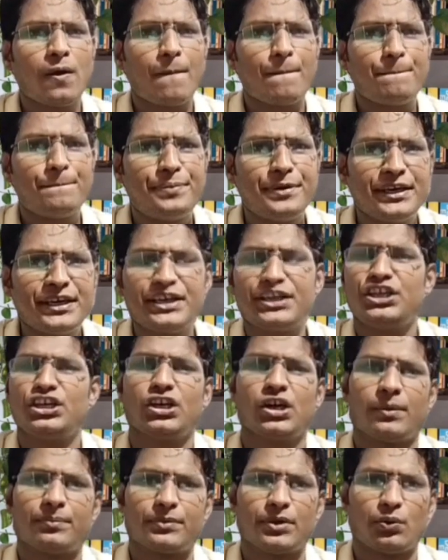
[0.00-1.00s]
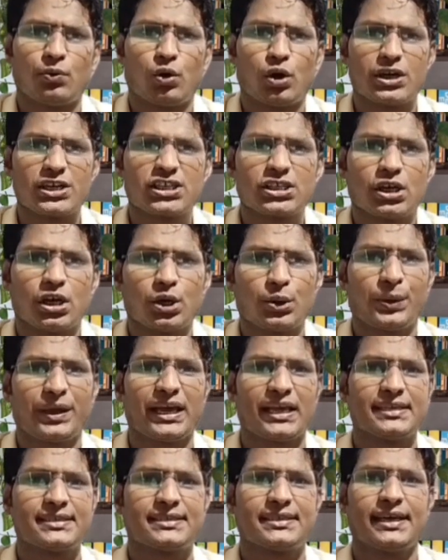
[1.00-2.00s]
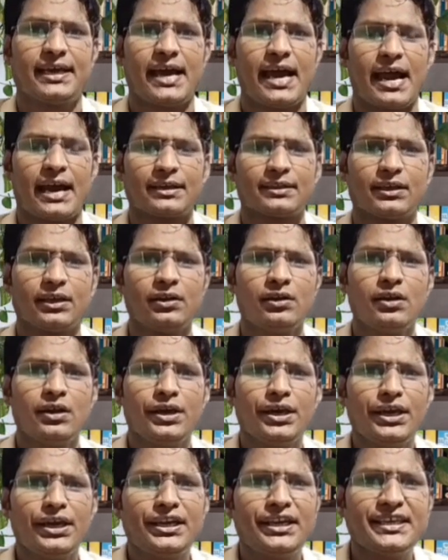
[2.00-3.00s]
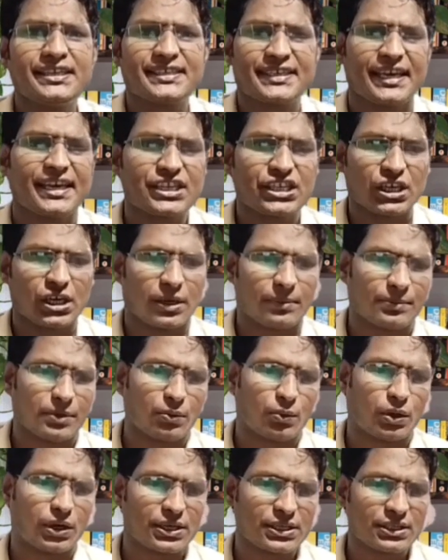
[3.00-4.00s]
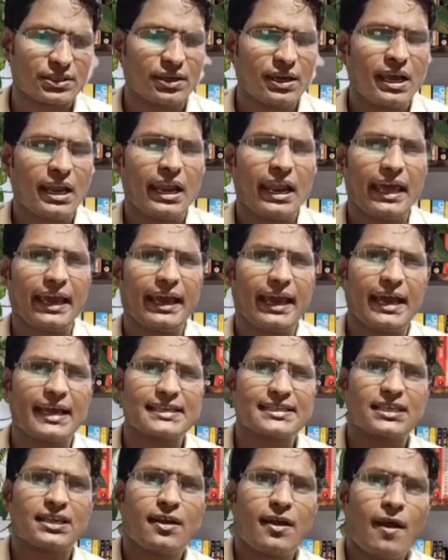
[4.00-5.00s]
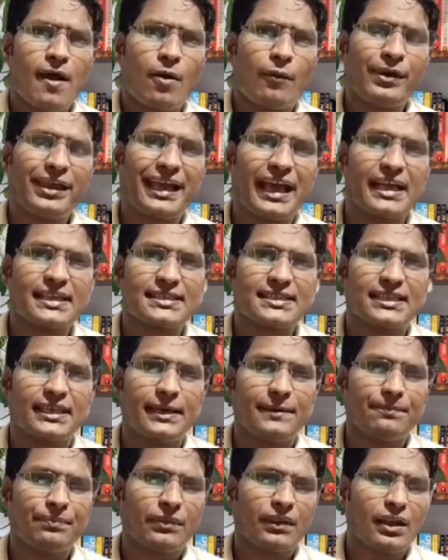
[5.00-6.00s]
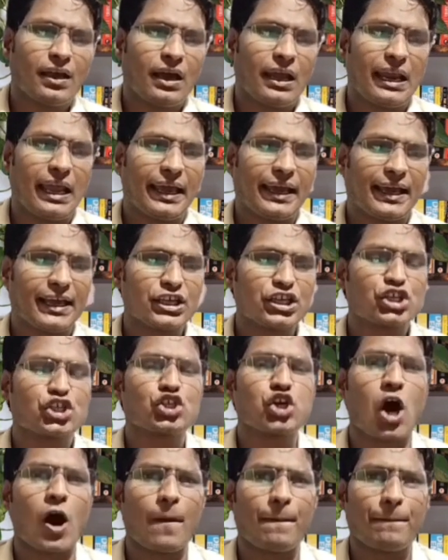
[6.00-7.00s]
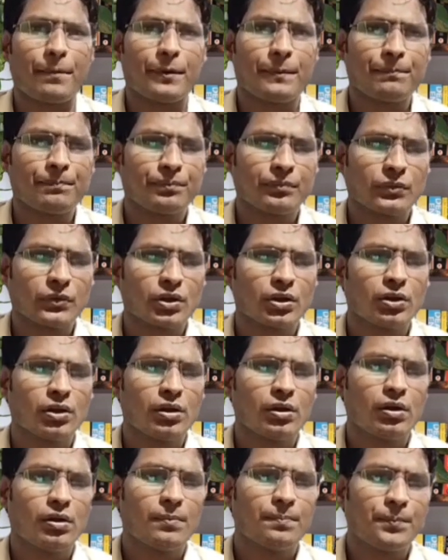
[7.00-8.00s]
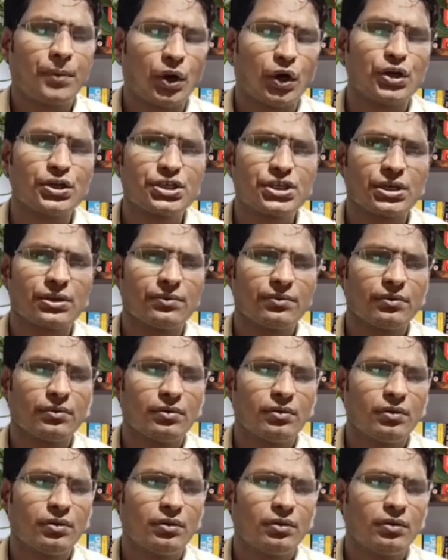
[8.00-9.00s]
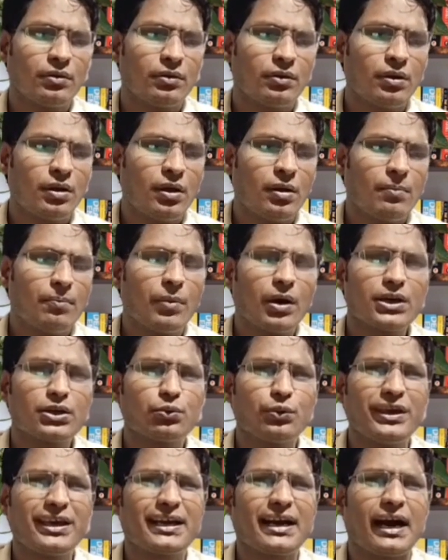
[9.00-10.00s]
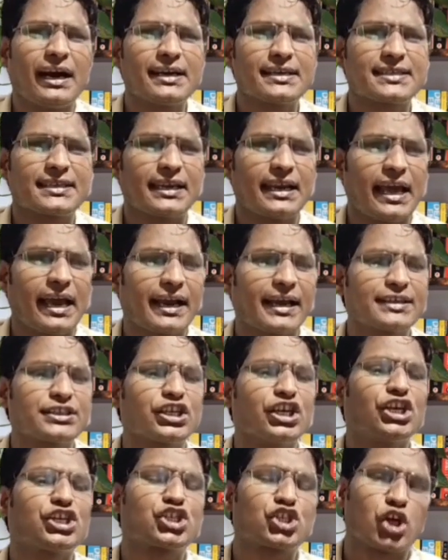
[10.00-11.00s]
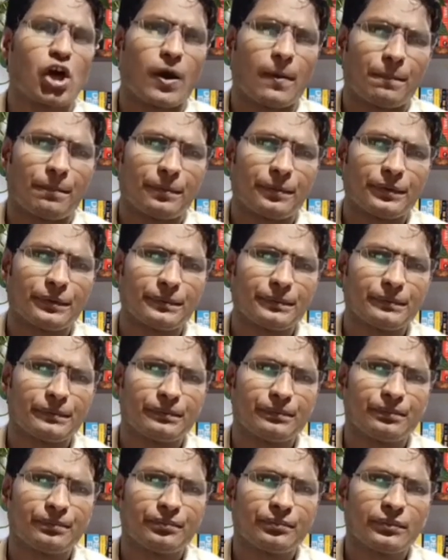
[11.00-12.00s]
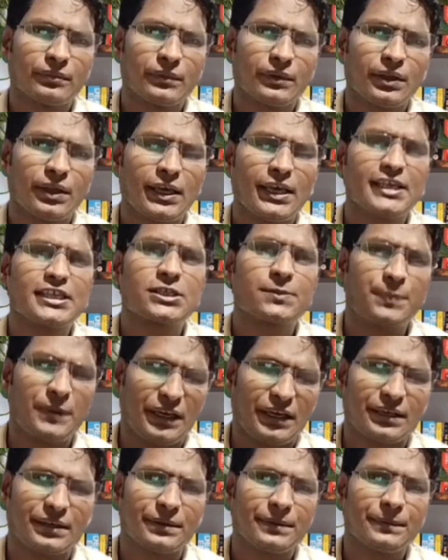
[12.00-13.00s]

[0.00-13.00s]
beginning of the words, or we can say at the initiation of the words, like as we can say like as top, pot, but we can't say like as stop, speak.